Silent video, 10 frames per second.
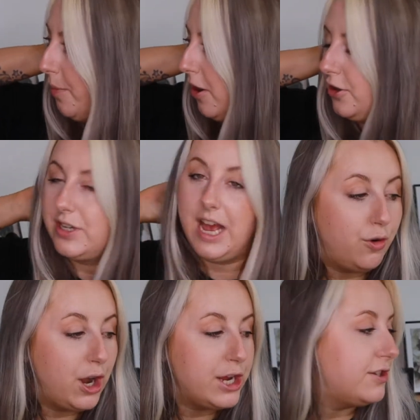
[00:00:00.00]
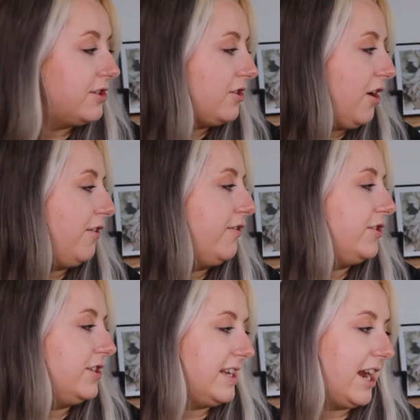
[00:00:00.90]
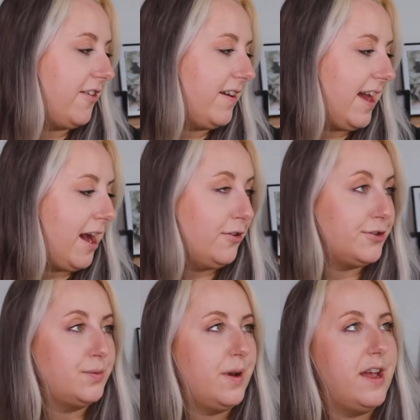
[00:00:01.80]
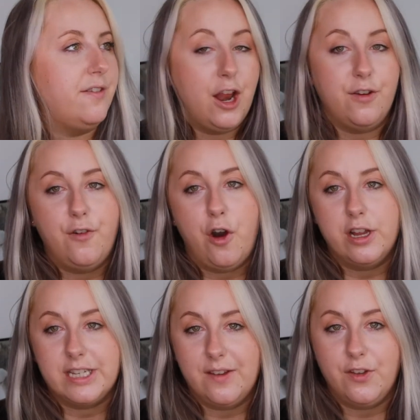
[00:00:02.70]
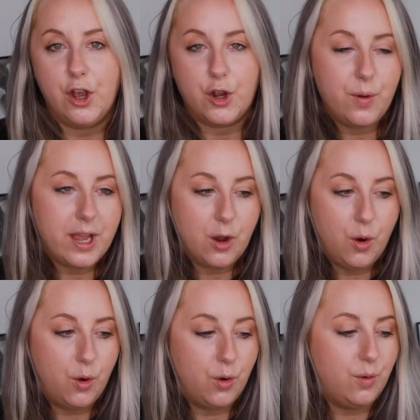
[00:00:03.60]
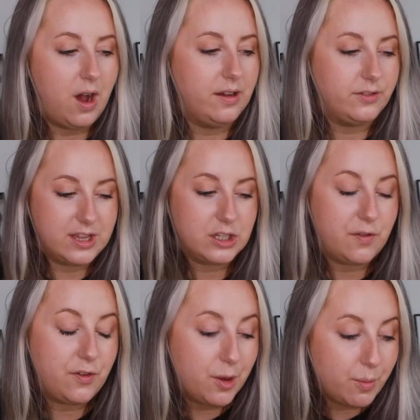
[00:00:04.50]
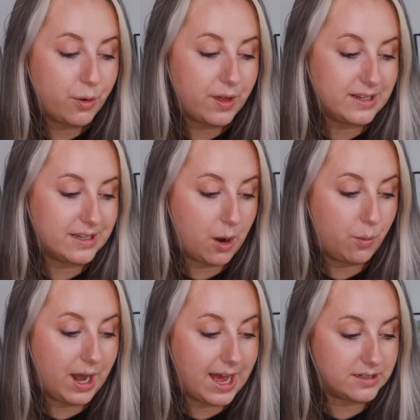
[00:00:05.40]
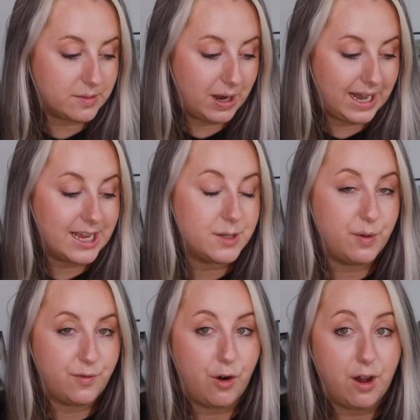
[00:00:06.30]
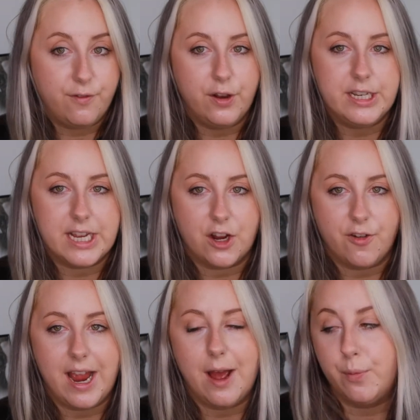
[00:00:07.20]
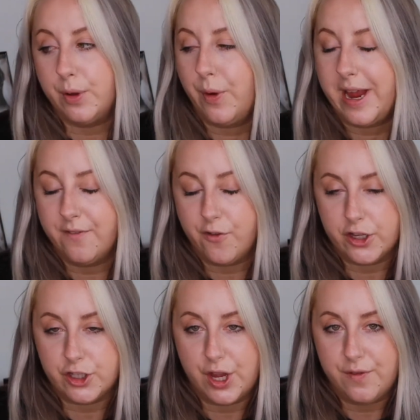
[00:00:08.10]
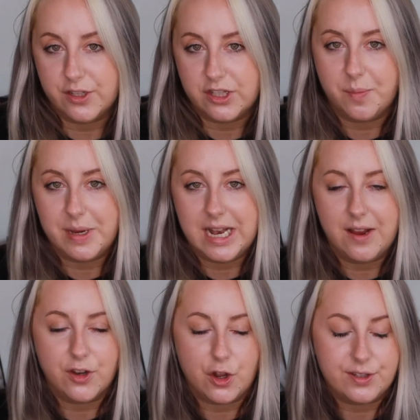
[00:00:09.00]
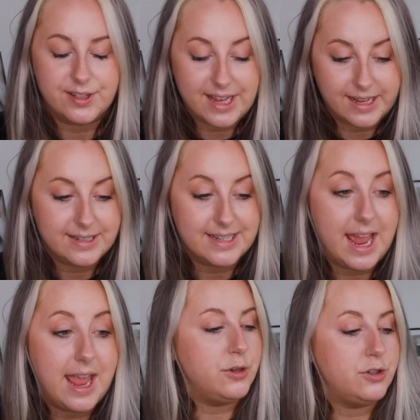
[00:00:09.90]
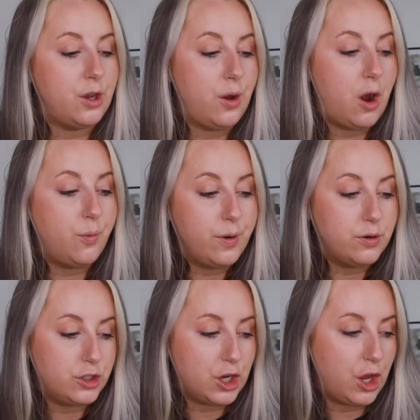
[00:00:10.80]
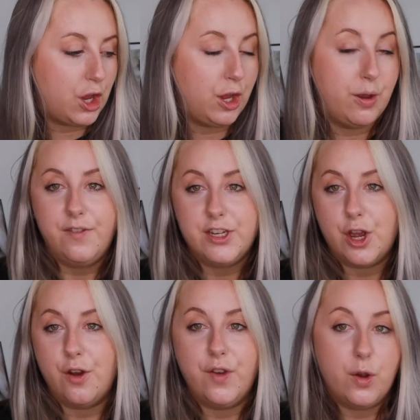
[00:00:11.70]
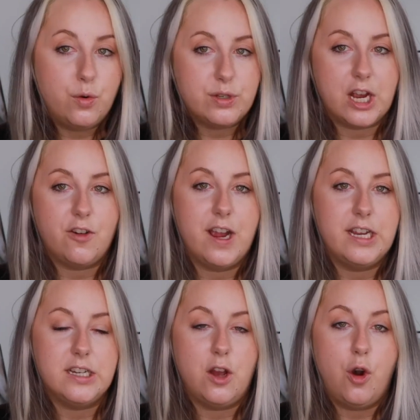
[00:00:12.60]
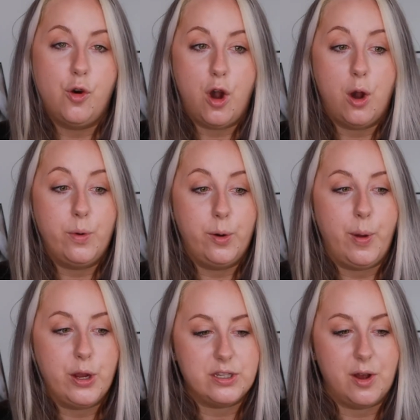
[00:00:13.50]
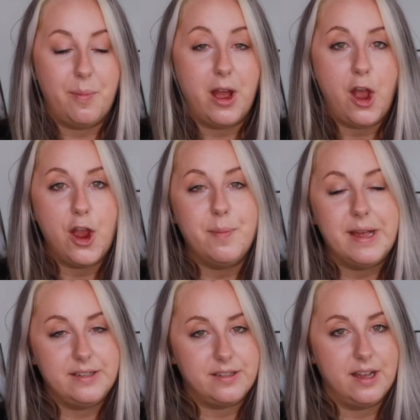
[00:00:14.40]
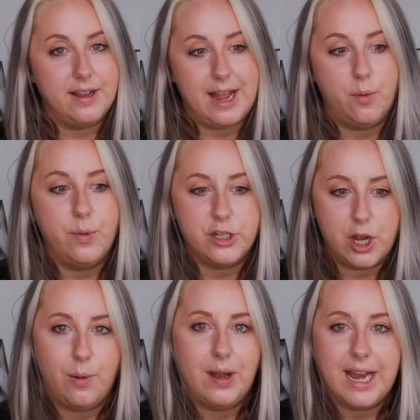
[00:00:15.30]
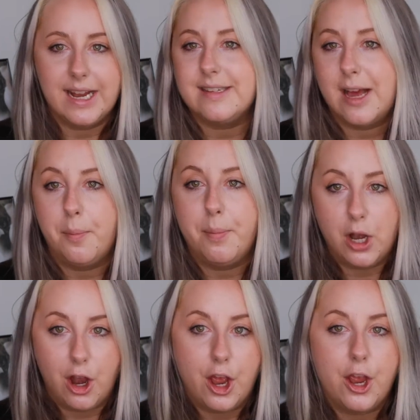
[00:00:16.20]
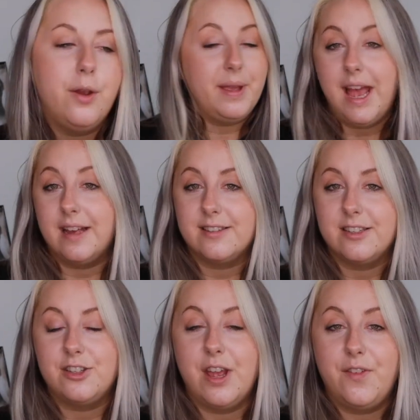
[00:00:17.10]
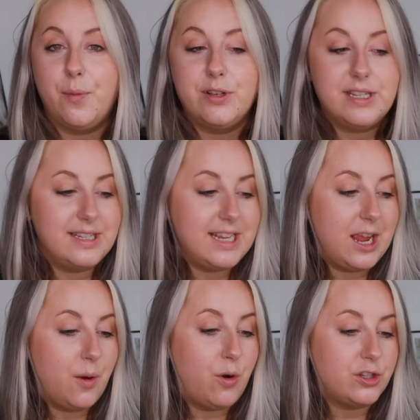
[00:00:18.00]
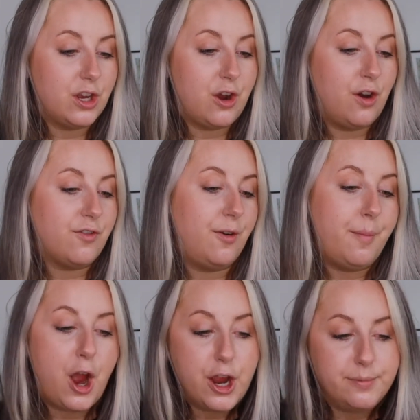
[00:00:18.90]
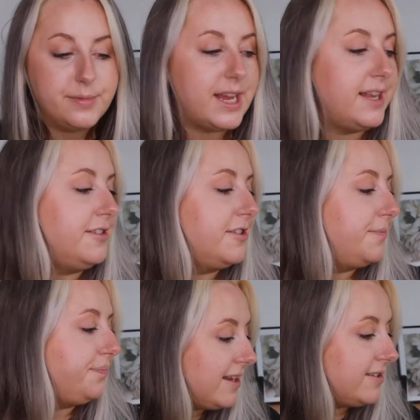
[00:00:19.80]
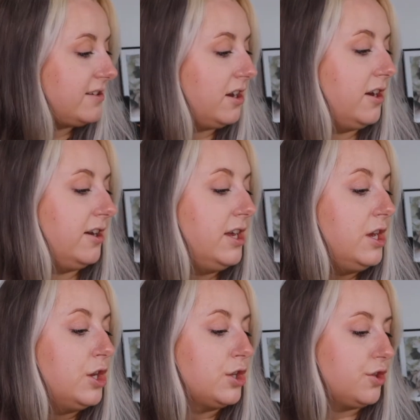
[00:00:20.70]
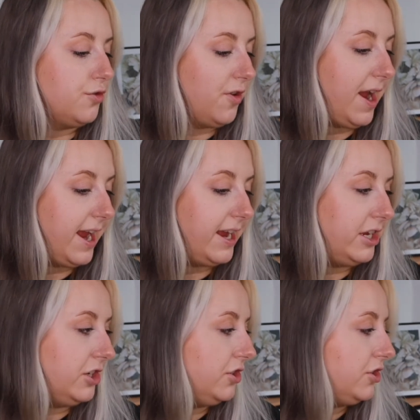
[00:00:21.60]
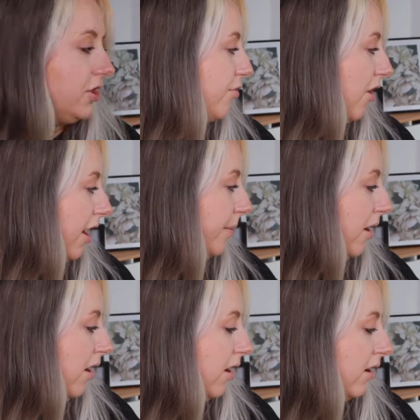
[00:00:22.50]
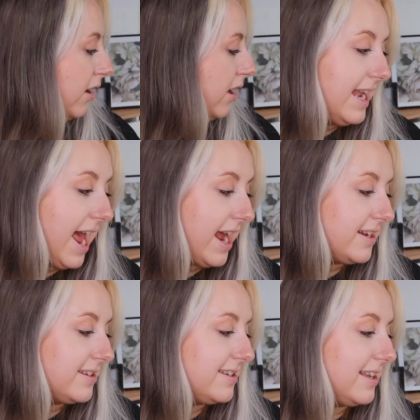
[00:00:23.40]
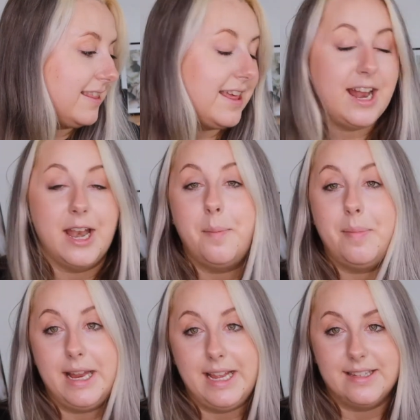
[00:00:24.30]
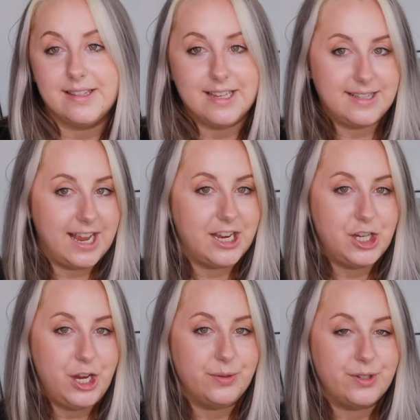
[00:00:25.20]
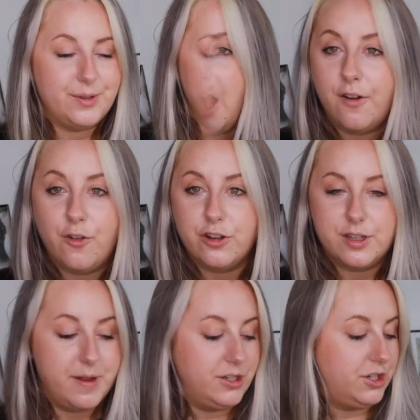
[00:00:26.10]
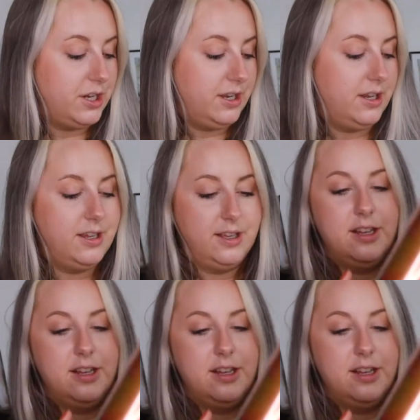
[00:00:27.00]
much. Bought loads of stuff to decorate the house with, and I thought I'd give you a quick haul. There's a few more things that I want to add to my list before I fully decorate, and we're waiting for our sofas to be delivered on Saturday. So I will show you a video of it all decorated, or I will post it on my home Insta account, which I'll link down below. But yes, so if you want to see what I got from HomeSense, Asda, The Range, Primark, Next, then please stay tuned. I've got to mention